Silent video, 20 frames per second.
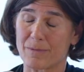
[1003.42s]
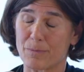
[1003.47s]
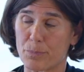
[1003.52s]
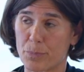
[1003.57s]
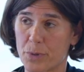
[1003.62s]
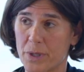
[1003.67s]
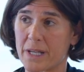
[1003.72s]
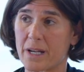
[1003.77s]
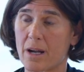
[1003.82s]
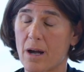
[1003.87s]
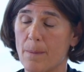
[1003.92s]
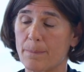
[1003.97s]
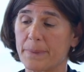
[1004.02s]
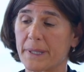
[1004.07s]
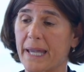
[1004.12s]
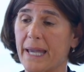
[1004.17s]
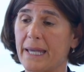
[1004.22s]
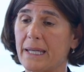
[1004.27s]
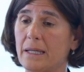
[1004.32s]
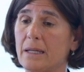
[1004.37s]
pretty
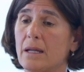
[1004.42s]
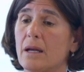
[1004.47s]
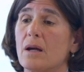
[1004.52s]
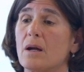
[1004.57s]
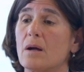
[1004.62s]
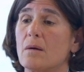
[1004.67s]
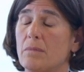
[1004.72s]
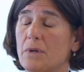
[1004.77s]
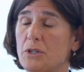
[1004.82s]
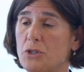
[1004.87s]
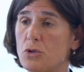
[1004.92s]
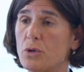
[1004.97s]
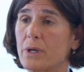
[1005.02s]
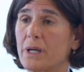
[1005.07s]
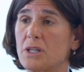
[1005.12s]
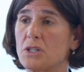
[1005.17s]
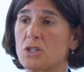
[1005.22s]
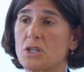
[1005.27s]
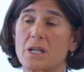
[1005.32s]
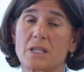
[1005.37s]
complicated, but you
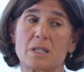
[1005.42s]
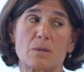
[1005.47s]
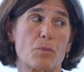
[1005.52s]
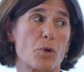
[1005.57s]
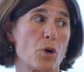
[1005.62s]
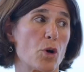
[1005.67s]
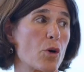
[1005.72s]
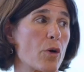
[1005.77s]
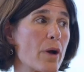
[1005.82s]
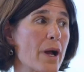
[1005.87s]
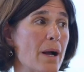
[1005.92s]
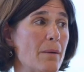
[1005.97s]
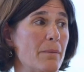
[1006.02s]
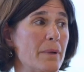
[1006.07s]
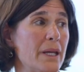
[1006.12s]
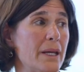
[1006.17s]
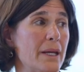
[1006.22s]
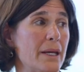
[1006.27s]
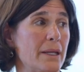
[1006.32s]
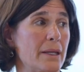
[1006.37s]
can just program
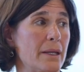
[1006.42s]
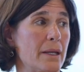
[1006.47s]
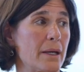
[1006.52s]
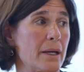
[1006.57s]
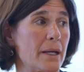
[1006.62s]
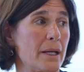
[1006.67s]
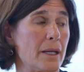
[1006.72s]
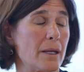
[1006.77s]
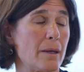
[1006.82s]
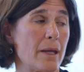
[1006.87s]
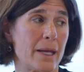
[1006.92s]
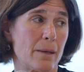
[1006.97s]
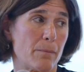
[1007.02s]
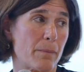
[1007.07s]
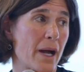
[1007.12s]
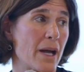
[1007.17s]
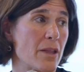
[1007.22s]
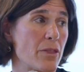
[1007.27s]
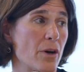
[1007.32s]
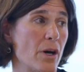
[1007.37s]
in
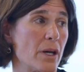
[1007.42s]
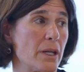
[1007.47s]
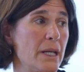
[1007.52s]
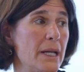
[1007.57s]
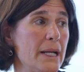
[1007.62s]
Python.